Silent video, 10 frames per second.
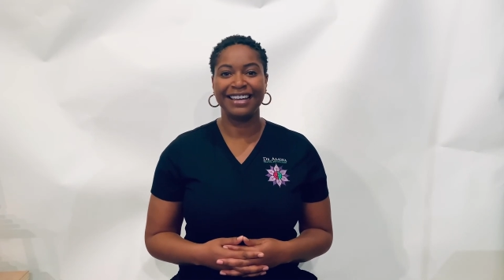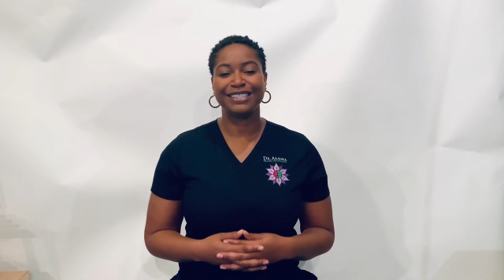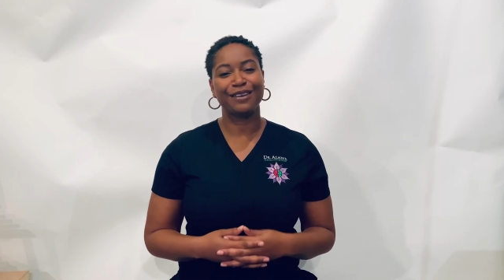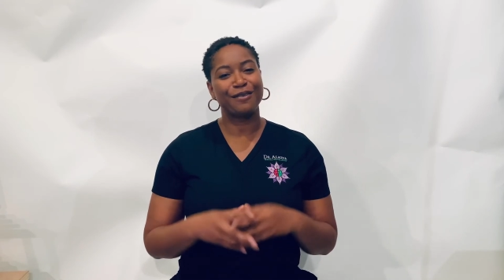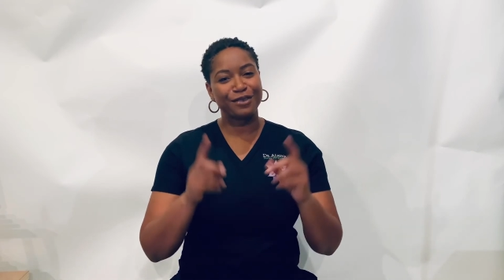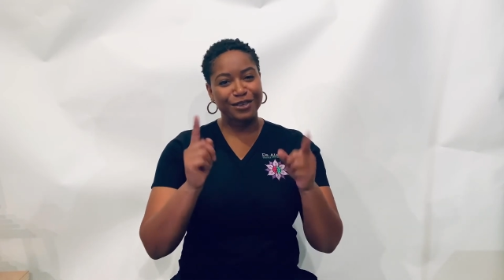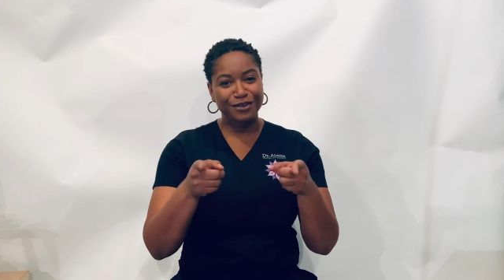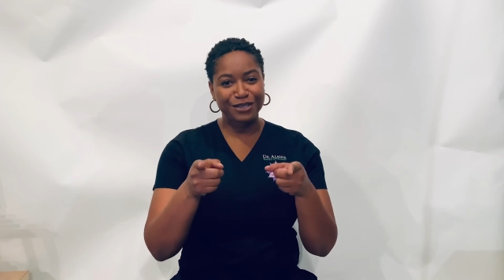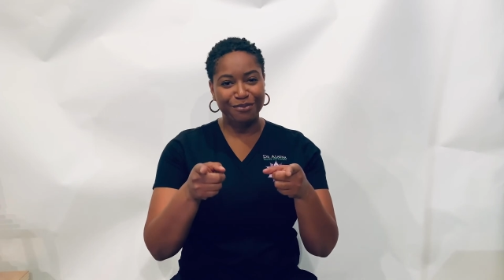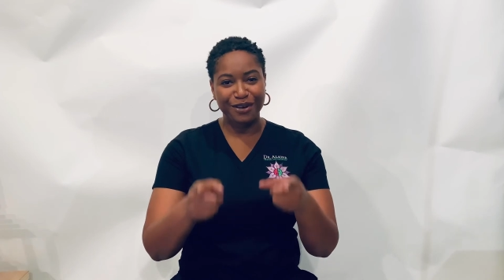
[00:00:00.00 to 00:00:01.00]
So use
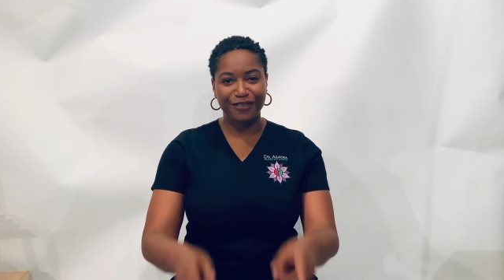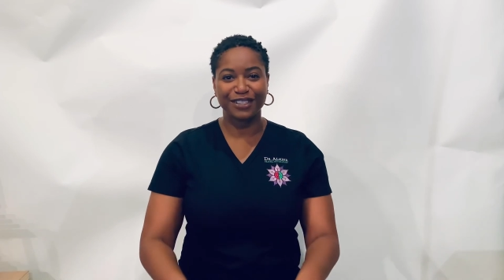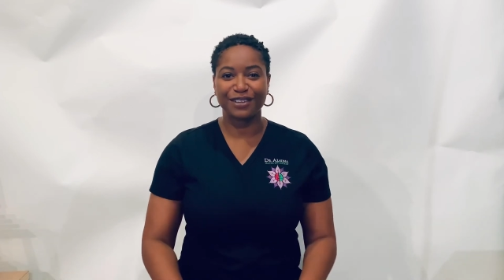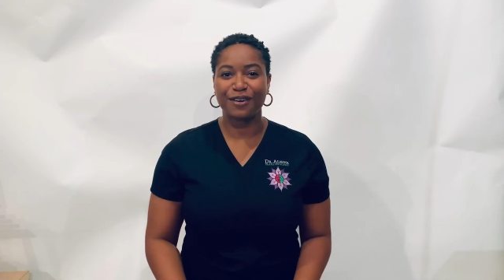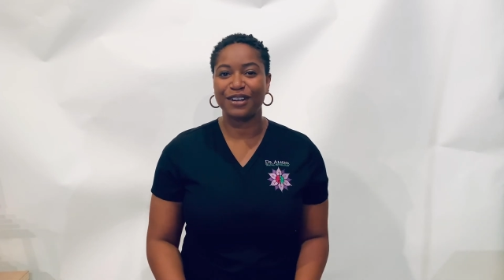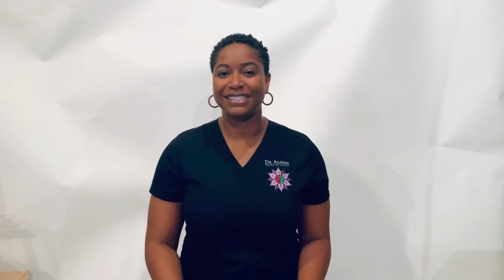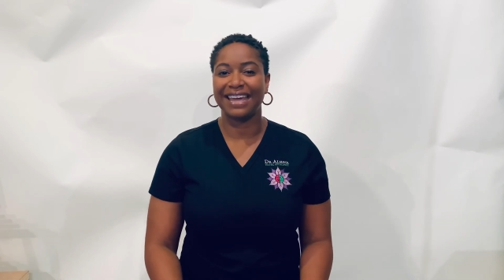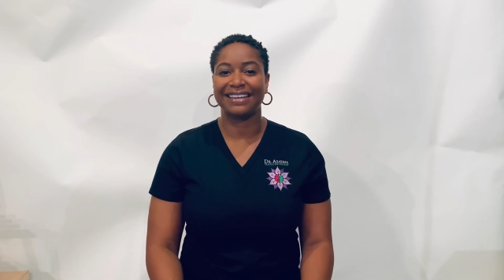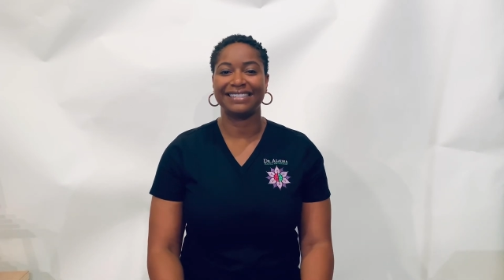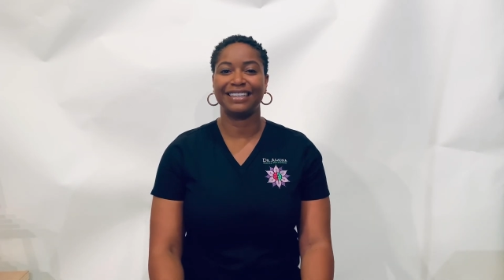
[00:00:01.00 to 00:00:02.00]
your prefrontal
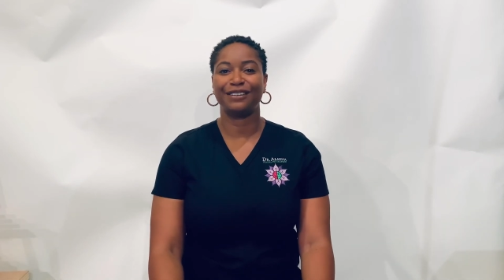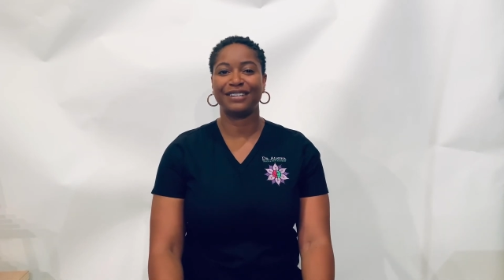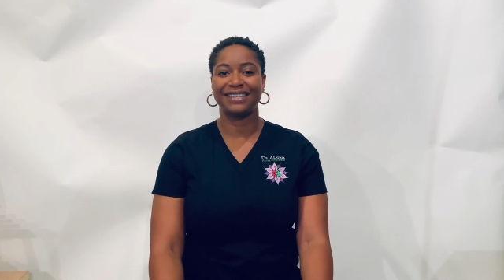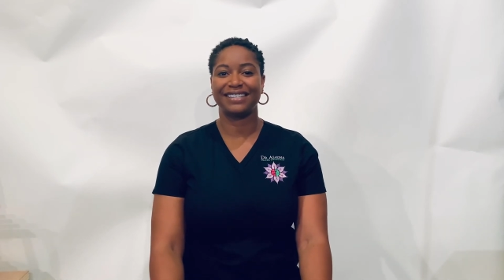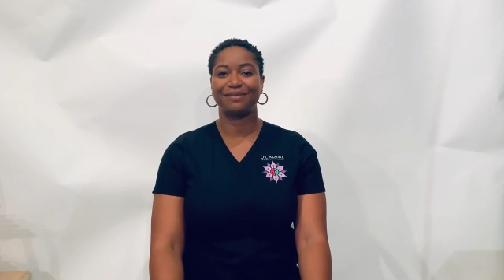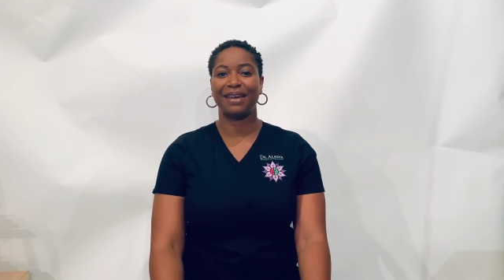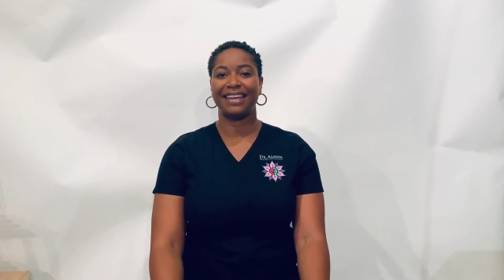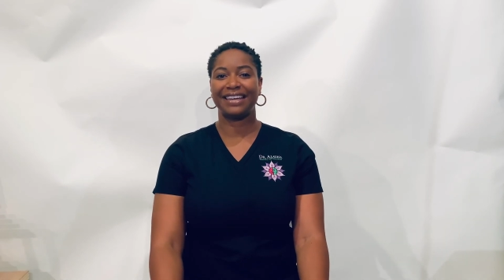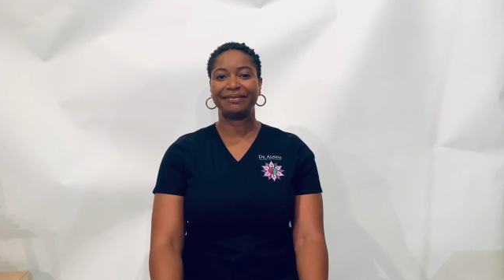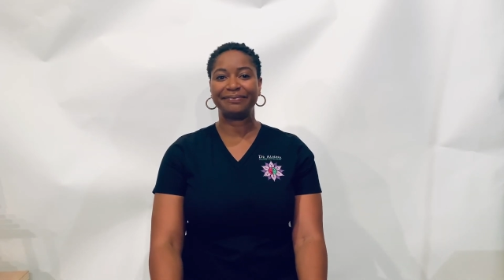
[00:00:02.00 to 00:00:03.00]
cortex in your decision making.